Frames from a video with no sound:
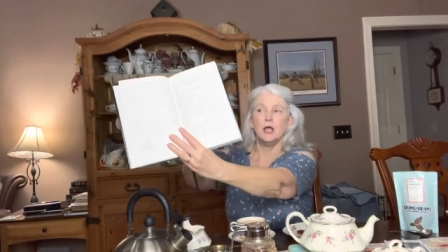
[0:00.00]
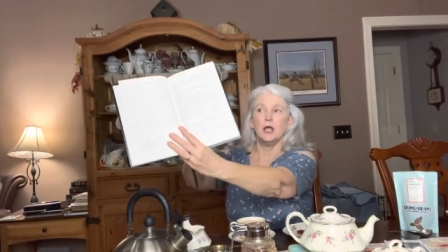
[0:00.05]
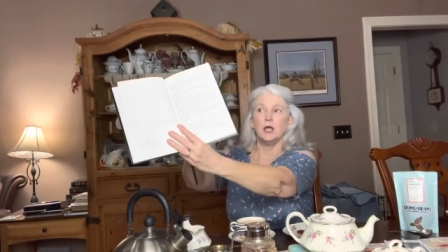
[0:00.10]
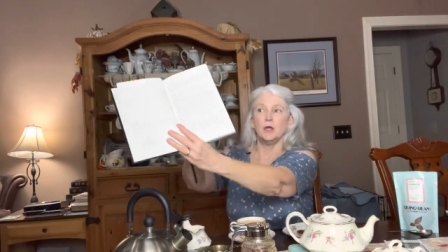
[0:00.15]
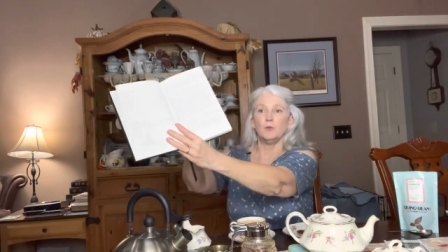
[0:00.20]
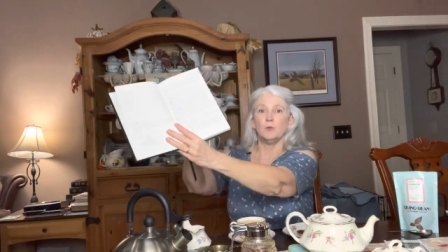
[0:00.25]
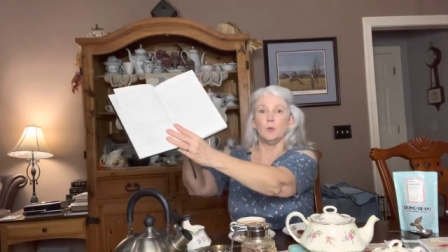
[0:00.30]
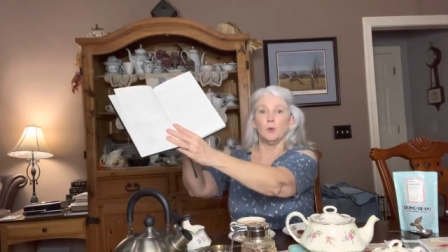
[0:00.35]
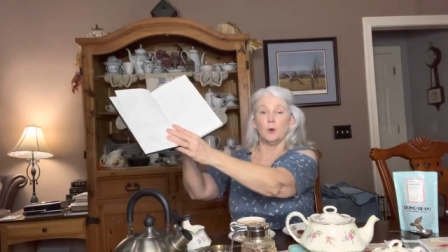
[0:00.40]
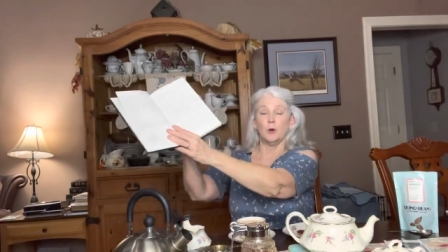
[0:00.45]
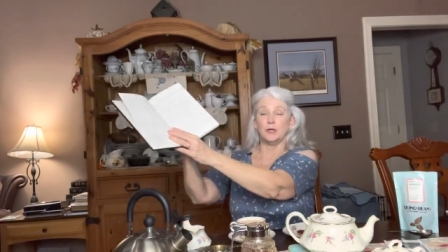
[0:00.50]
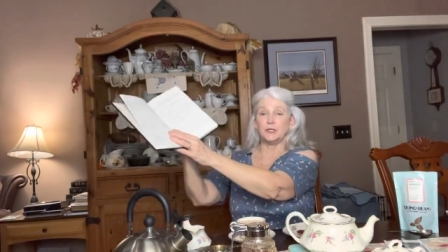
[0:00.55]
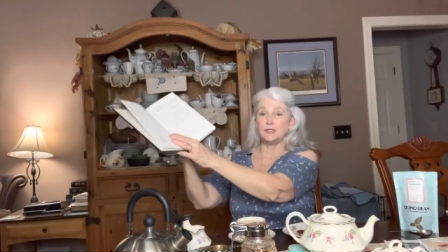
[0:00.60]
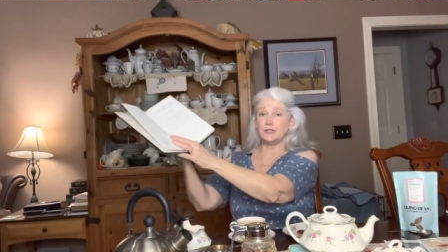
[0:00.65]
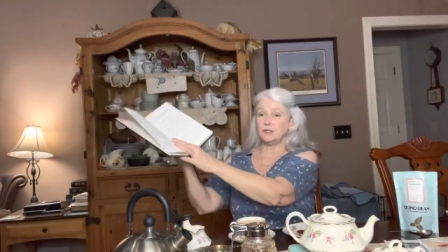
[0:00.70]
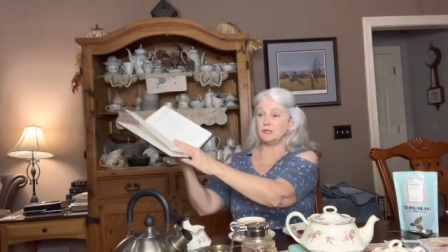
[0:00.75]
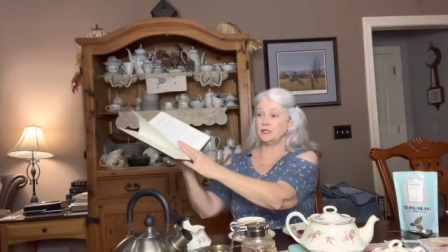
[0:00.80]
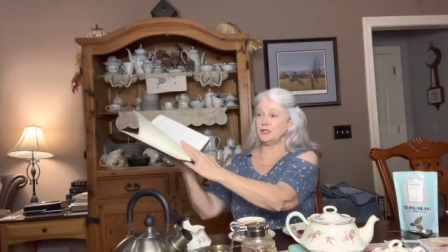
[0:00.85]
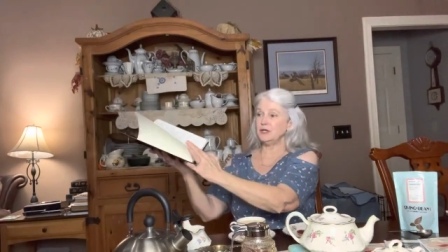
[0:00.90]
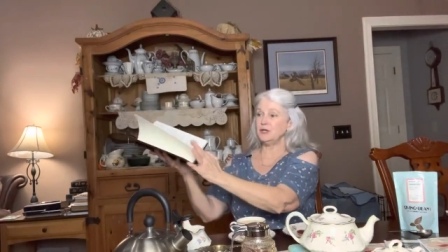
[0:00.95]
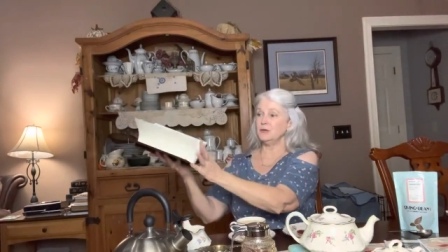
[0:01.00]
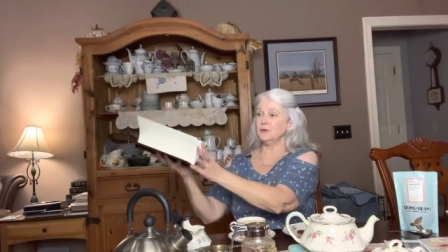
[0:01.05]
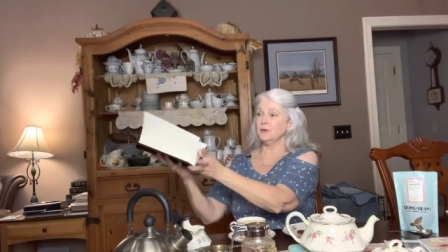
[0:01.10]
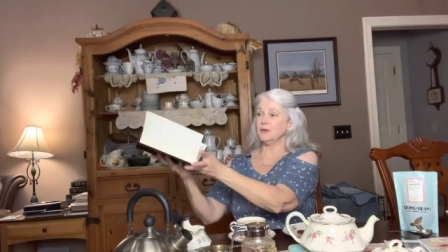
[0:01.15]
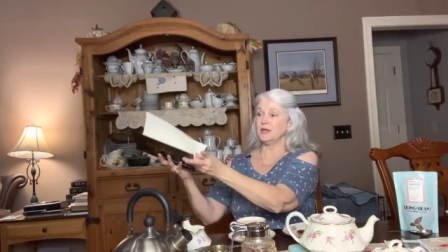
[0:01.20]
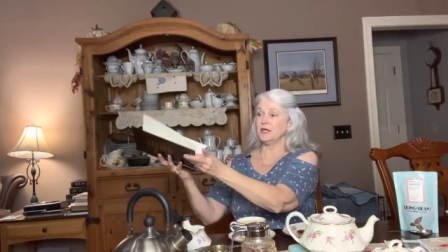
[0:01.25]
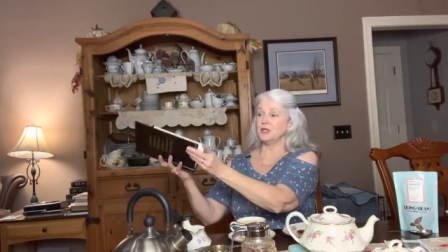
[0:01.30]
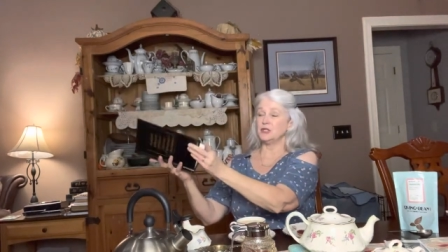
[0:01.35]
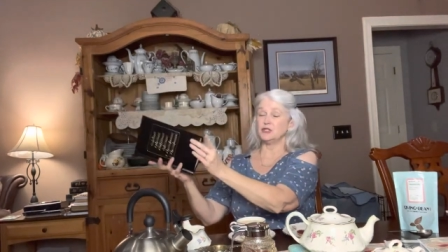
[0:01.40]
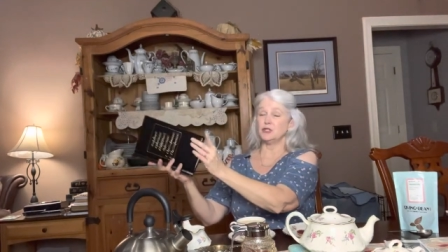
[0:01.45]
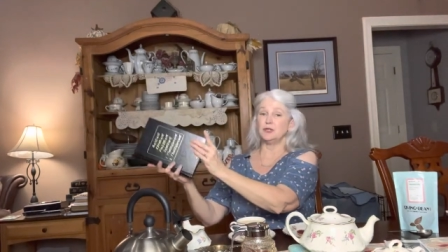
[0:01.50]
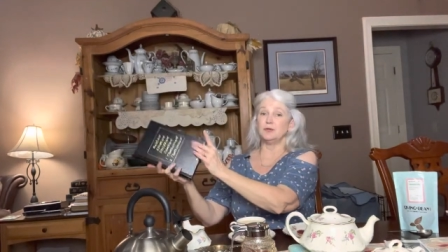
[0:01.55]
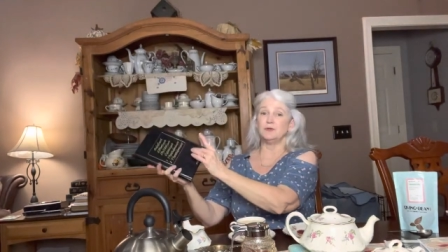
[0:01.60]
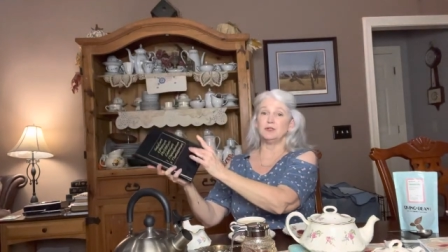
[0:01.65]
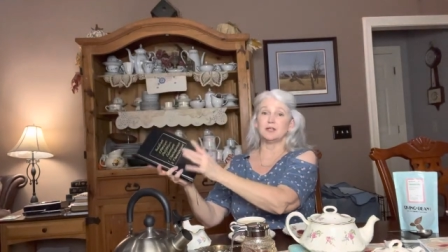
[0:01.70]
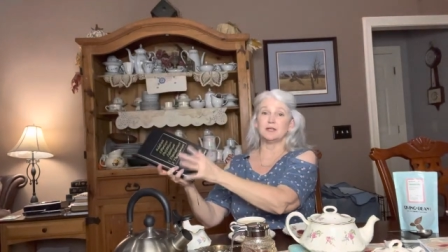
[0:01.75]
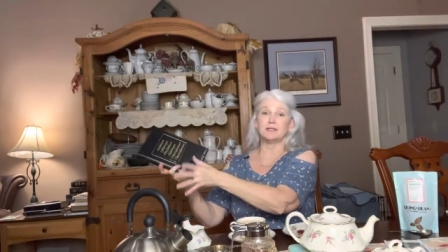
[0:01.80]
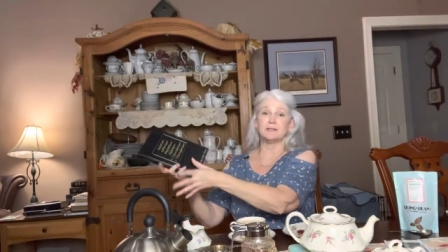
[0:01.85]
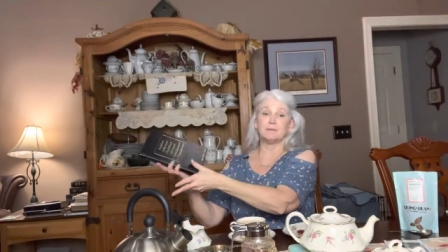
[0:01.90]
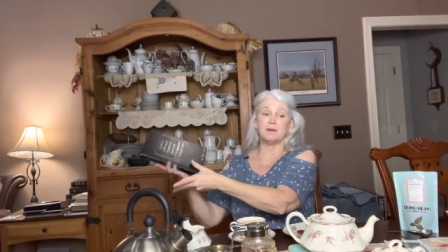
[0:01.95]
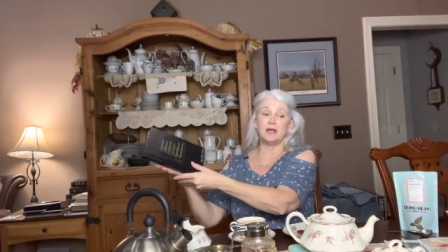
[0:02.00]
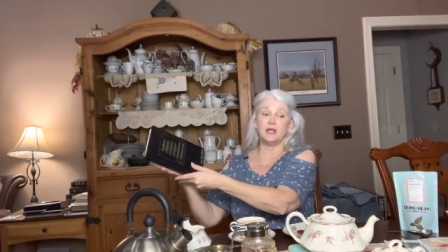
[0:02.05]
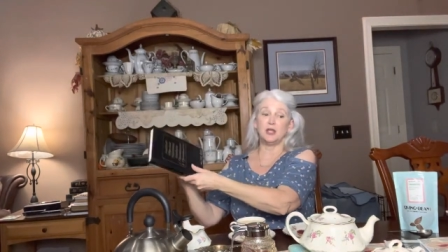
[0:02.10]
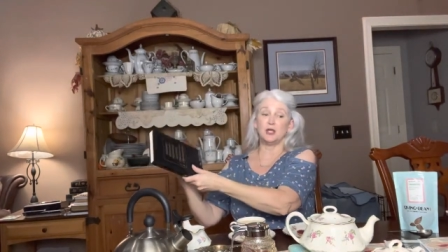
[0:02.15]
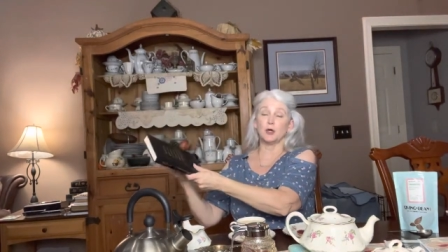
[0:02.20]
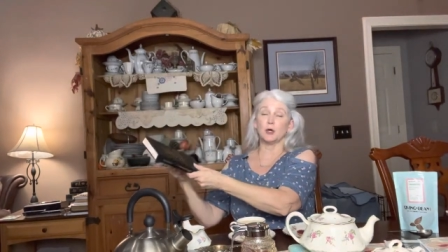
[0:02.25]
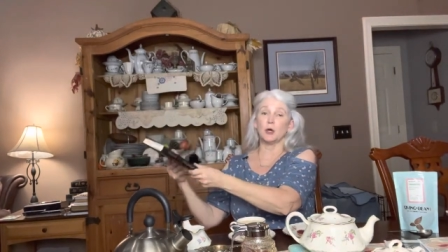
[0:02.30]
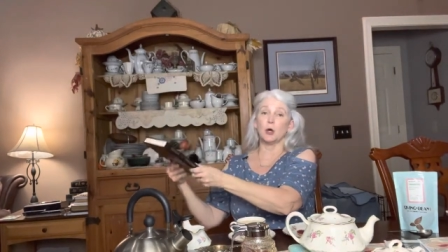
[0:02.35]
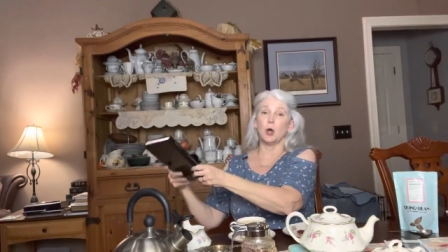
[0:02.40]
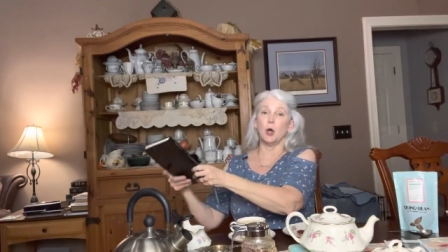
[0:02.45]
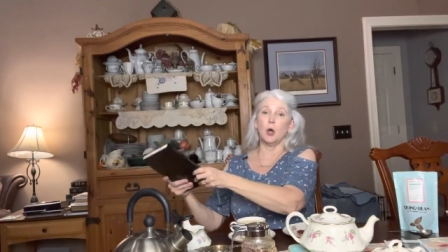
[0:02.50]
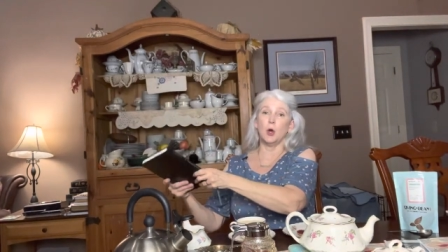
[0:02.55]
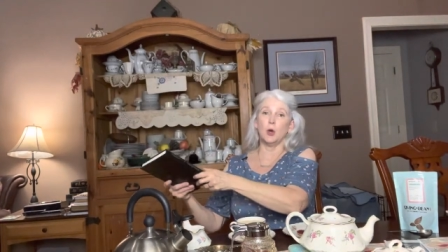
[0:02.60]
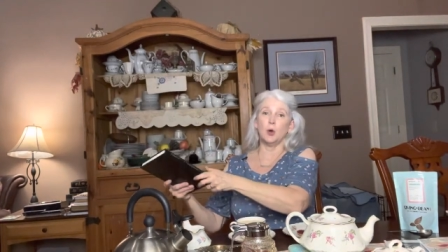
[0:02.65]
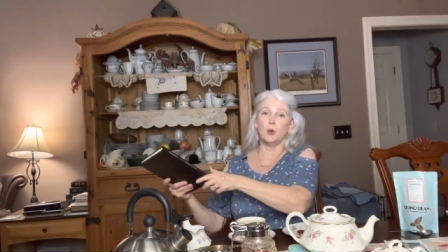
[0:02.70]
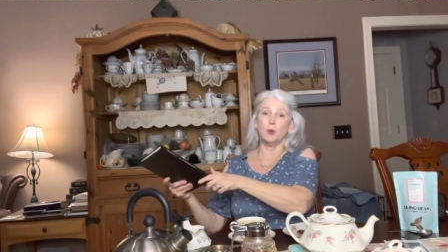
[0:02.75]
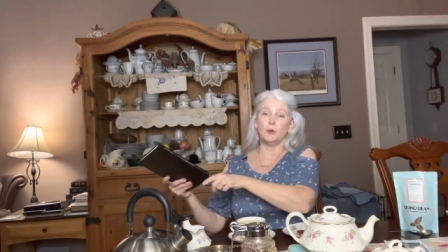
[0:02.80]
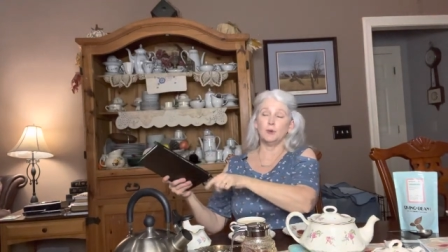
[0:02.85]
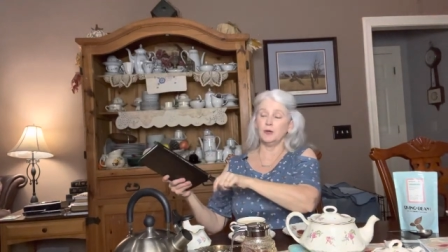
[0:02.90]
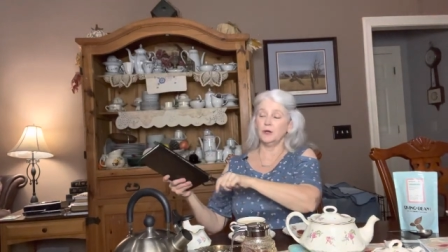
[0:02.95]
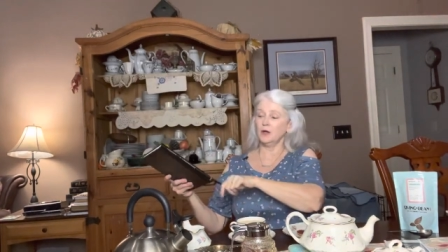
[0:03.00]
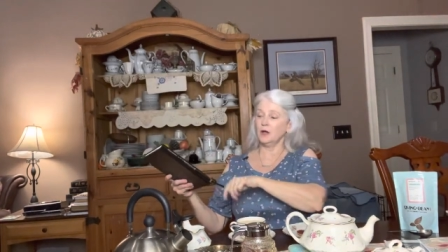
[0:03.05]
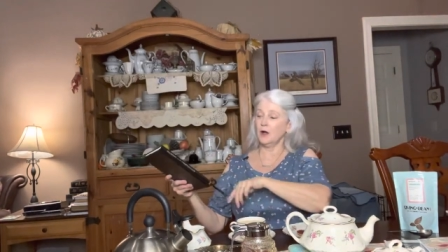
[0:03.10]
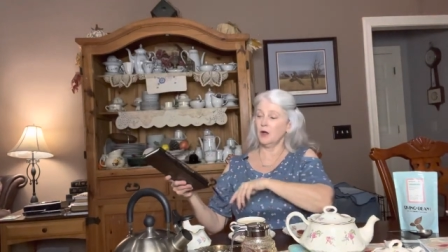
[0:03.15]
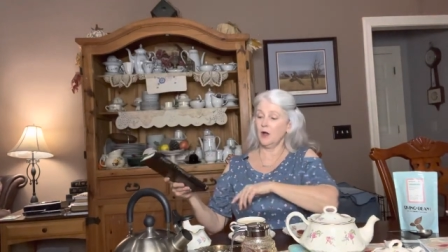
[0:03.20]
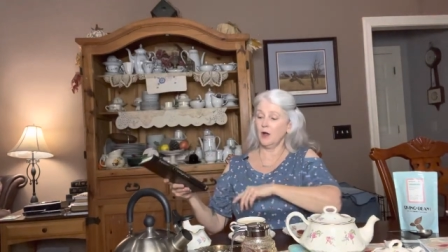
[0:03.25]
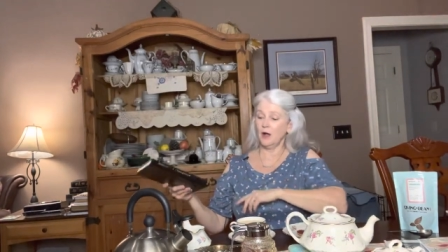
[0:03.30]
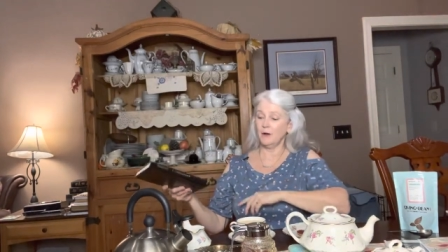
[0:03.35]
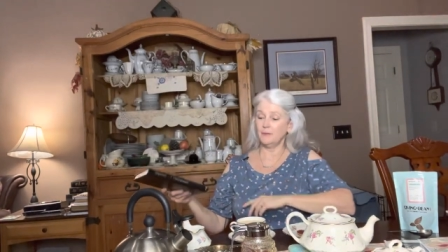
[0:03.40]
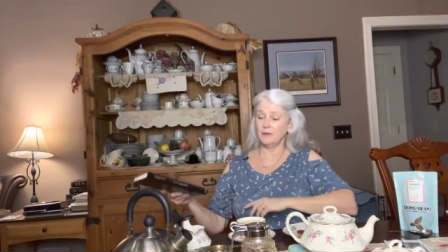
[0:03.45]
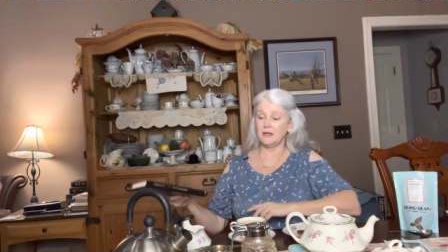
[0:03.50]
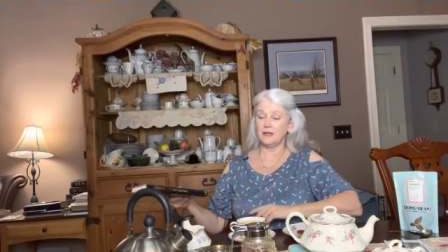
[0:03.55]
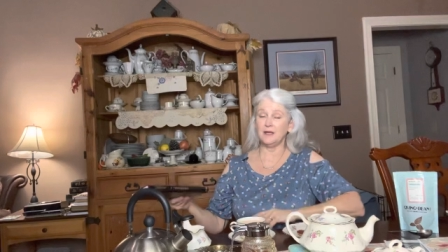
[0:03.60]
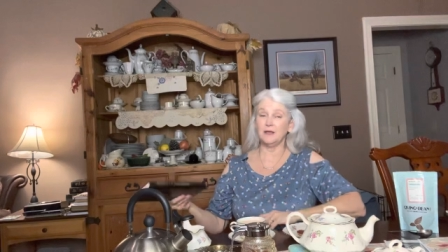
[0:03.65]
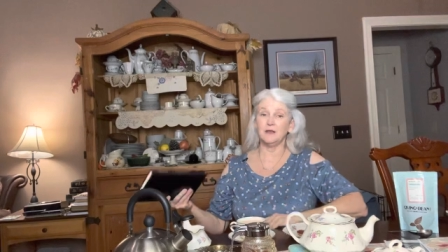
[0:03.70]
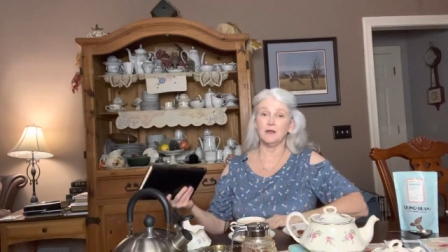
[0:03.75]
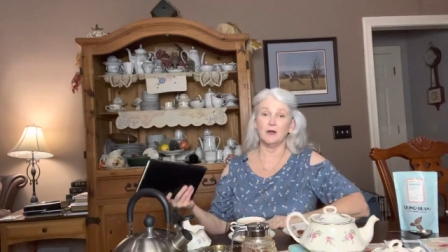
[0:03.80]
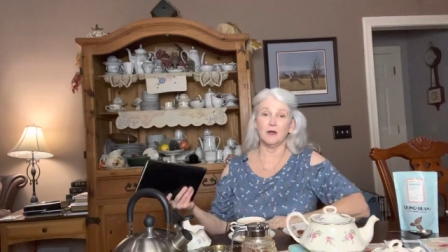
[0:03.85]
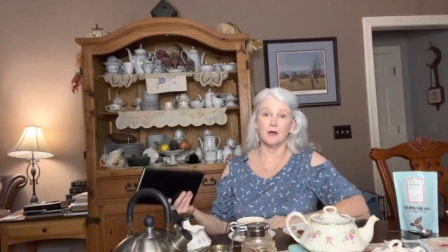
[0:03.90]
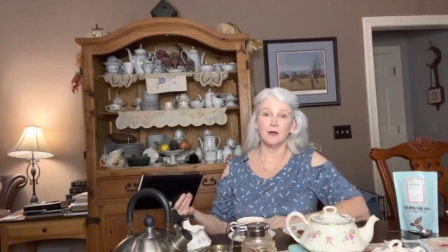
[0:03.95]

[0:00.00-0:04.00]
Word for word: and what you do is you just make your own copy